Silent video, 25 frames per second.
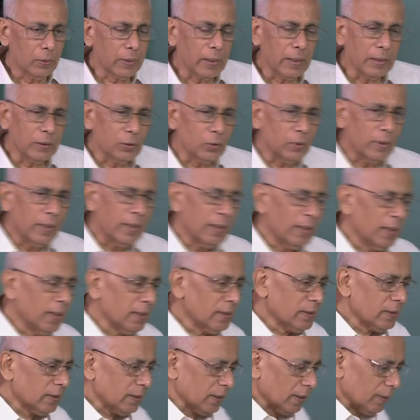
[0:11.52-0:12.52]
Okay, today
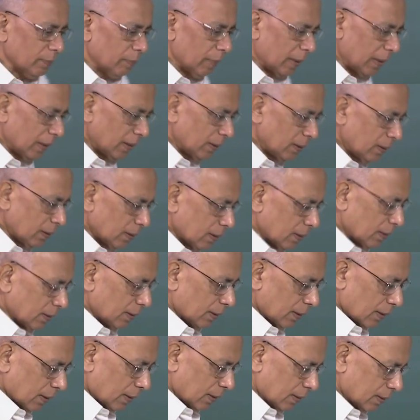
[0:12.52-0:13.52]
let's uh,
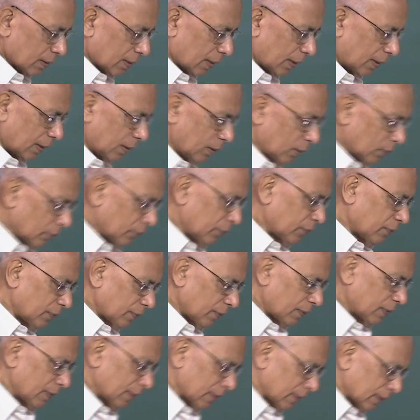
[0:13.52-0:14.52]
begin the study of
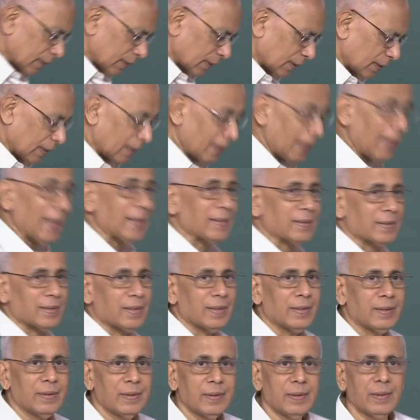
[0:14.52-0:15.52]
the
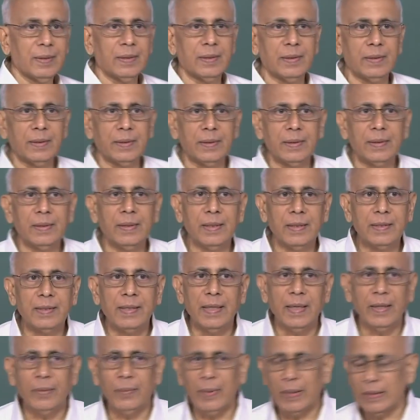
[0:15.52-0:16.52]
next uh, in the
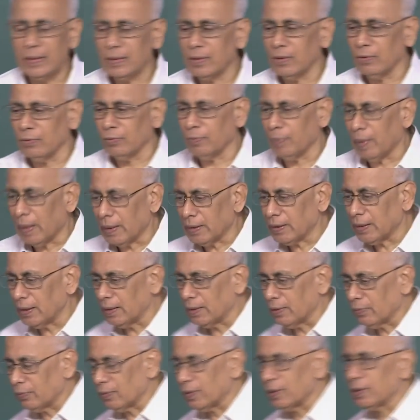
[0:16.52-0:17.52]
sequence of
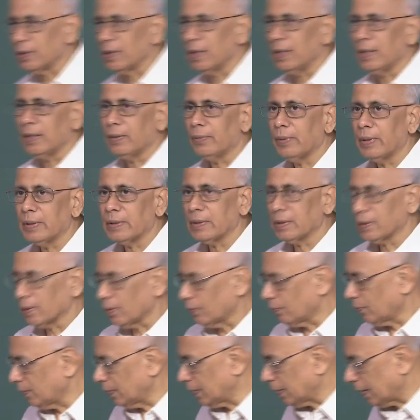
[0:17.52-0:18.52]
partial differential equations
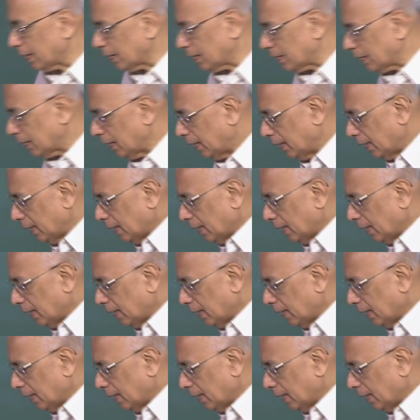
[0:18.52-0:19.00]
of physics.